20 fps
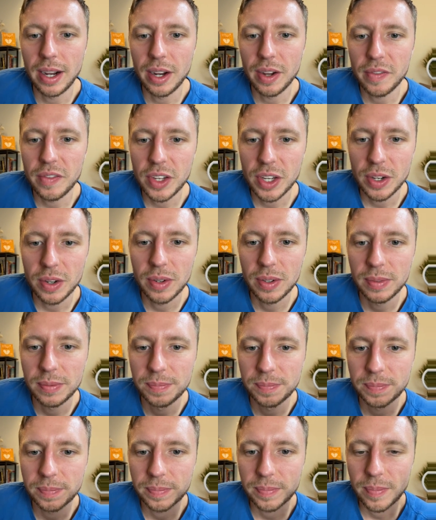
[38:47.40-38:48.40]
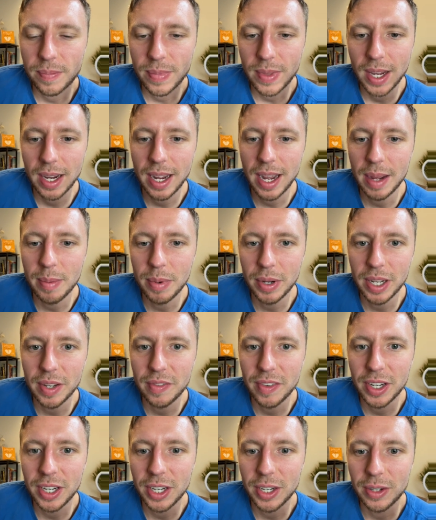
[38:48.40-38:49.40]
I love you. I
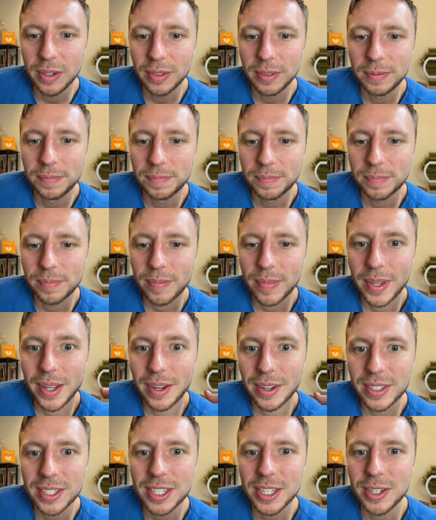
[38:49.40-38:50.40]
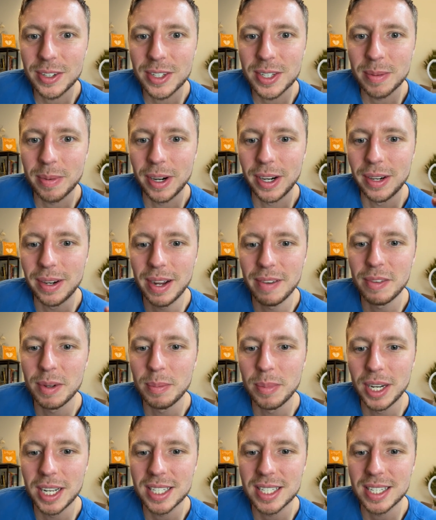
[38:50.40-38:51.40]
believe in you. I'll see you tomorrow.
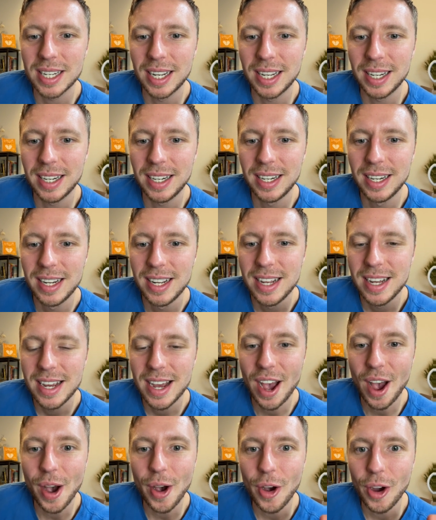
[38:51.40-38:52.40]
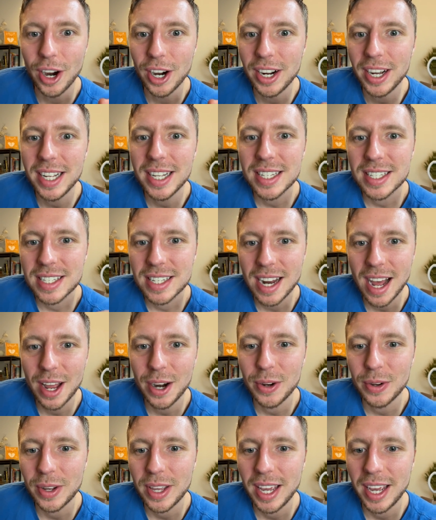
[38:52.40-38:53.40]
Have a blessed night. Harley is
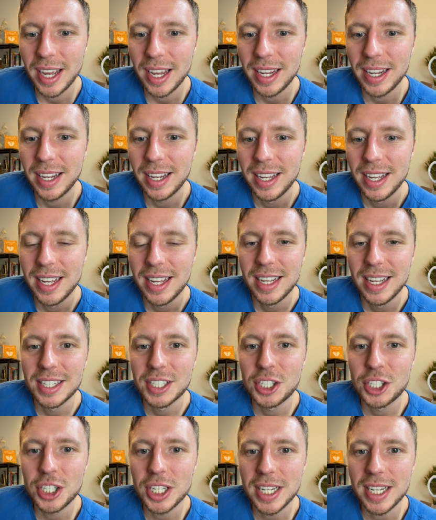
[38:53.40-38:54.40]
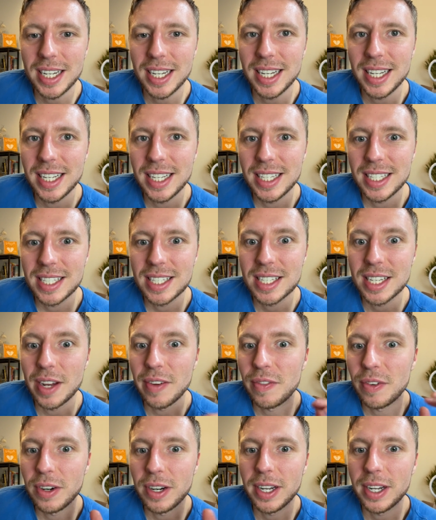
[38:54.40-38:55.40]
not okay. She is
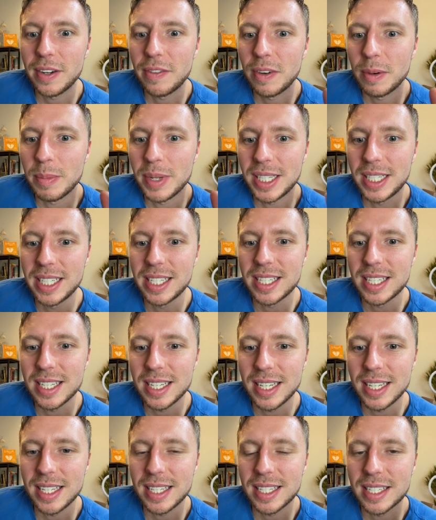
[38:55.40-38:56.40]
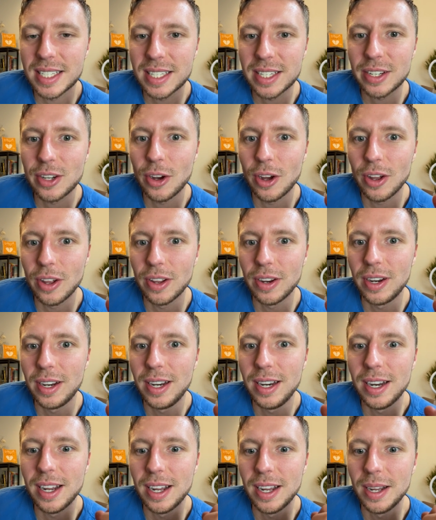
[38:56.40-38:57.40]
suffering from a disease
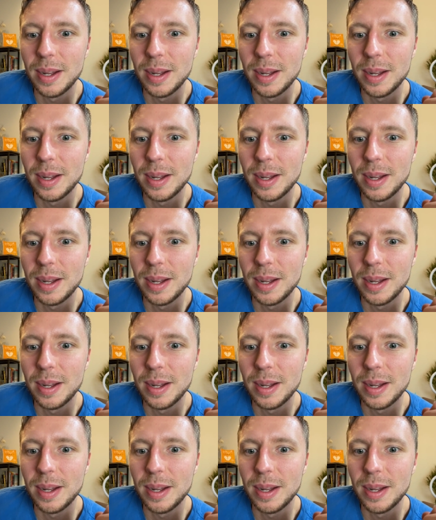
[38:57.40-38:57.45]
called